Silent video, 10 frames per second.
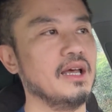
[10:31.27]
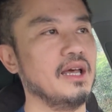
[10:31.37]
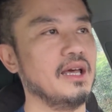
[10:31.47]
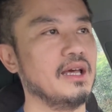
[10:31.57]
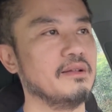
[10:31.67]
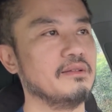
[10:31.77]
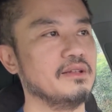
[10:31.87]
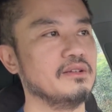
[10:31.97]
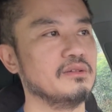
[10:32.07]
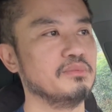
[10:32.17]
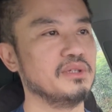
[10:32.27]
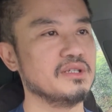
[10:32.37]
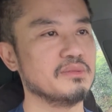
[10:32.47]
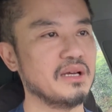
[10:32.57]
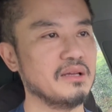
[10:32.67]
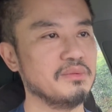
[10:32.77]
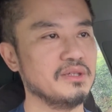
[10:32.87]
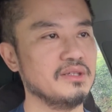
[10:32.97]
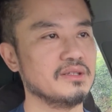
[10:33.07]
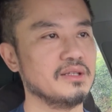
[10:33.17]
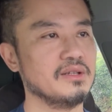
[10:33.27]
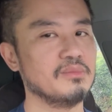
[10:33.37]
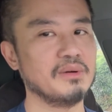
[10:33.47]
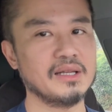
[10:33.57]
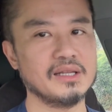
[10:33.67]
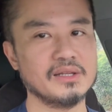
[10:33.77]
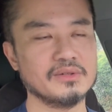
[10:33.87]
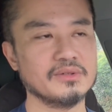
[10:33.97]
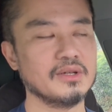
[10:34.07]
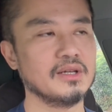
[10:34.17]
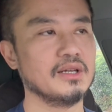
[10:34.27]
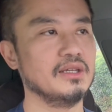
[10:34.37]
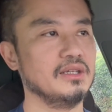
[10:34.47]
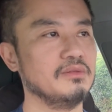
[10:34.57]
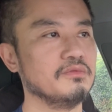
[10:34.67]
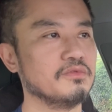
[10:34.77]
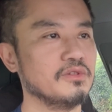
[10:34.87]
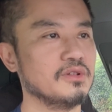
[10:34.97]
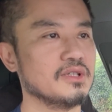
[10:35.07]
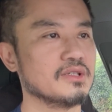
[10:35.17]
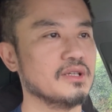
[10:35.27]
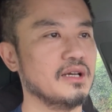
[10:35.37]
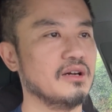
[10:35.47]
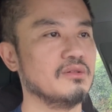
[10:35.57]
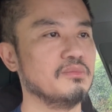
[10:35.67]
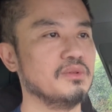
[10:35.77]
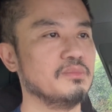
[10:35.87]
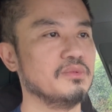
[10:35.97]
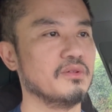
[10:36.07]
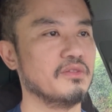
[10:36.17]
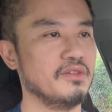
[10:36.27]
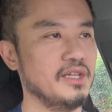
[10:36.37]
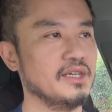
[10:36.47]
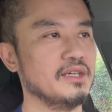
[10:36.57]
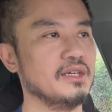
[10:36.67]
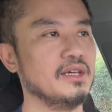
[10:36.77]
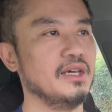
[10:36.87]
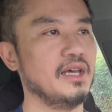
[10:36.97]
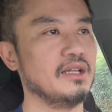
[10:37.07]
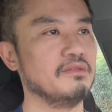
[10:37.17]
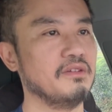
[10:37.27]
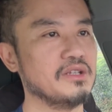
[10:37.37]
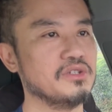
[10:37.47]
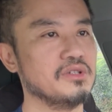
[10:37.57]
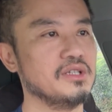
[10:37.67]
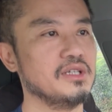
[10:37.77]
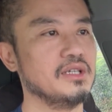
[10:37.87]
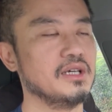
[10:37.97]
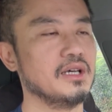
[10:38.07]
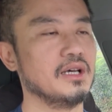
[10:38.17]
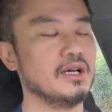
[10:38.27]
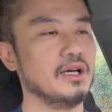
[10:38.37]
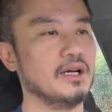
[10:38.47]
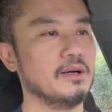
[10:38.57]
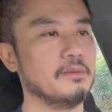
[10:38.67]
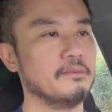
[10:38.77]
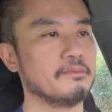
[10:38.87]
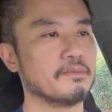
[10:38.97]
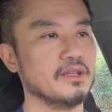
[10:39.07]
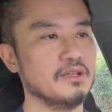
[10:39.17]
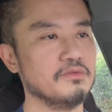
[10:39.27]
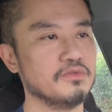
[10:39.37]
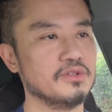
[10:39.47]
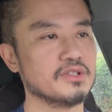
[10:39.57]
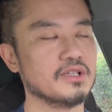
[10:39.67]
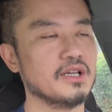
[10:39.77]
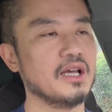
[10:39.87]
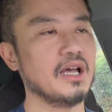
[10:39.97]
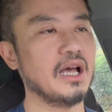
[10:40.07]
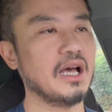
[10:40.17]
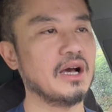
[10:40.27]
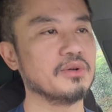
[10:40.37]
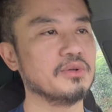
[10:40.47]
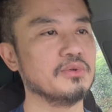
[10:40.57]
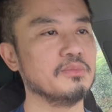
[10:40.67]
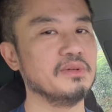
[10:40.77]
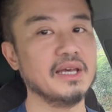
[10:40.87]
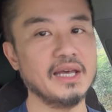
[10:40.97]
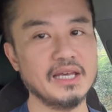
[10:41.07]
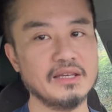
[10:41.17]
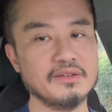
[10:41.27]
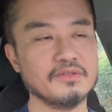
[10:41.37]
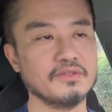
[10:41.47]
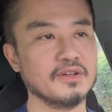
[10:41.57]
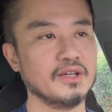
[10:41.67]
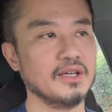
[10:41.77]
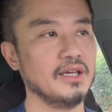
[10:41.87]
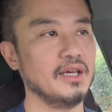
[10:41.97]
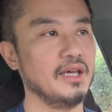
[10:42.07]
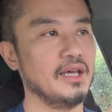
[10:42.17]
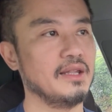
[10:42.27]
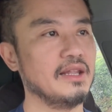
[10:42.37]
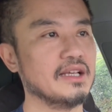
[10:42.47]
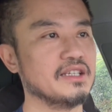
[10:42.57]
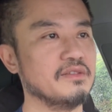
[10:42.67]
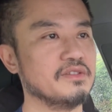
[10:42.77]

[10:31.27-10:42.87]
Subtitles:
and, piece by piece, little by little, influence how people think and eventually influence how you behave. And that